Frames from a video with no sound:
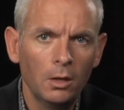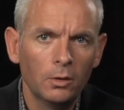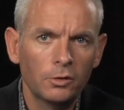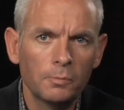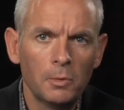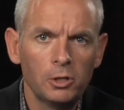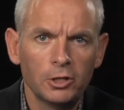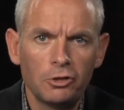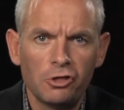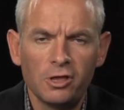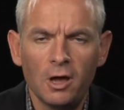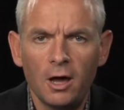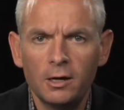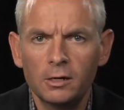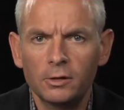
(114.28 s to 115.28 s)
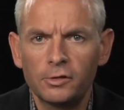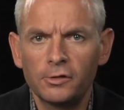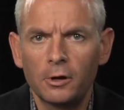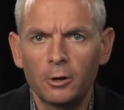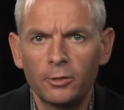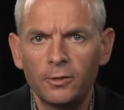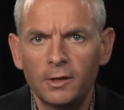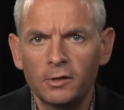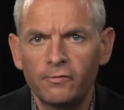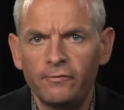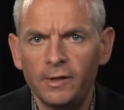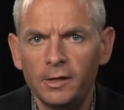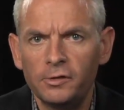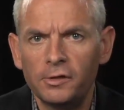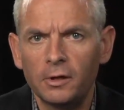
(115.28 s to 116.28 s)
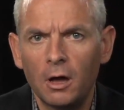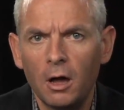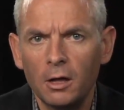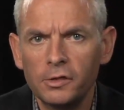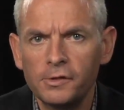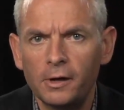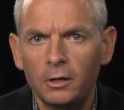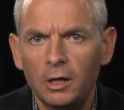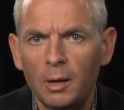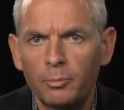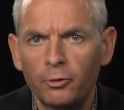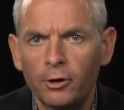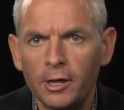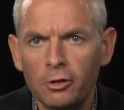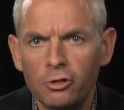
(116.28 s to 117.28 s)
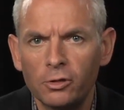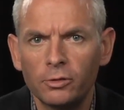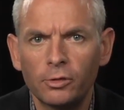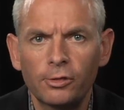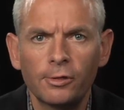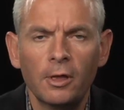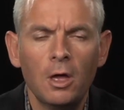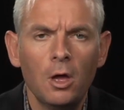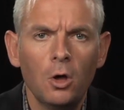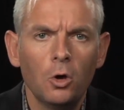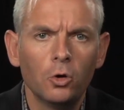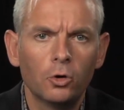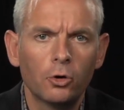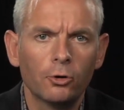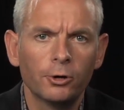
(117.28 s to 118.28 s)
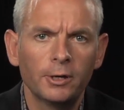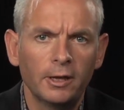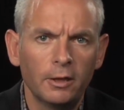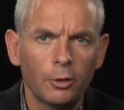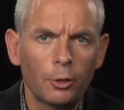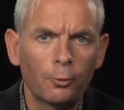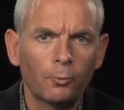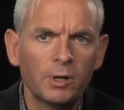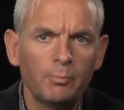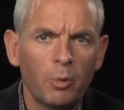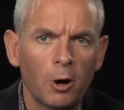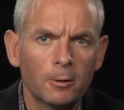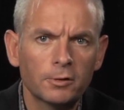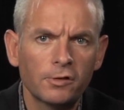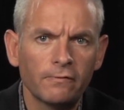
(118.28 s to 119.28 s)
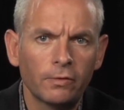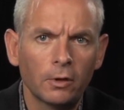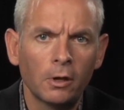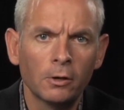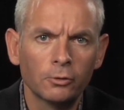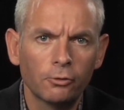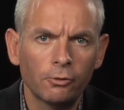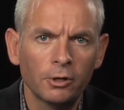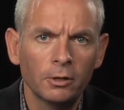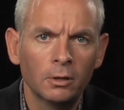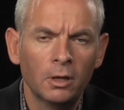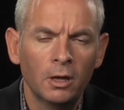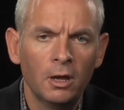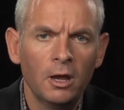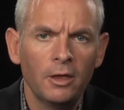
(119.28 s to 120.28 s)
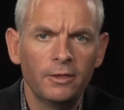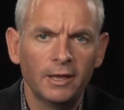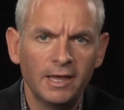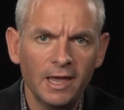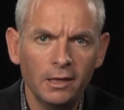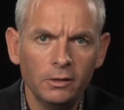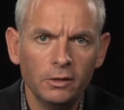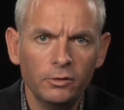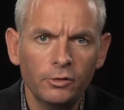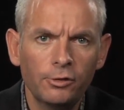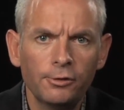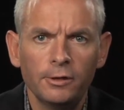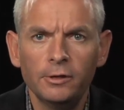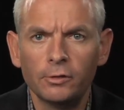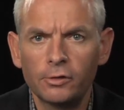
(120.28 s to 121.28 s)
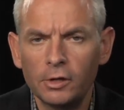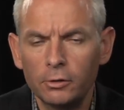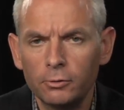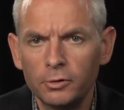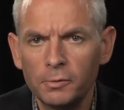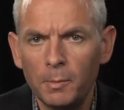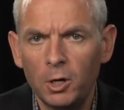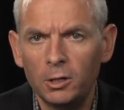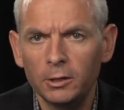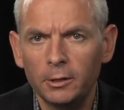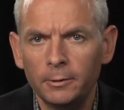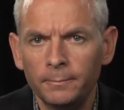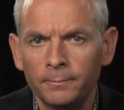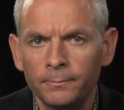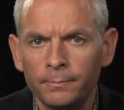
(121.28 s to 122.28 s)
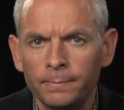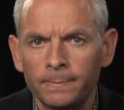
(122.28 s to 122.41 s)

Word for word: Somali jihadists are thus facing hostile operations occurring in three parts of the country: the Kenyans in southern Somalia,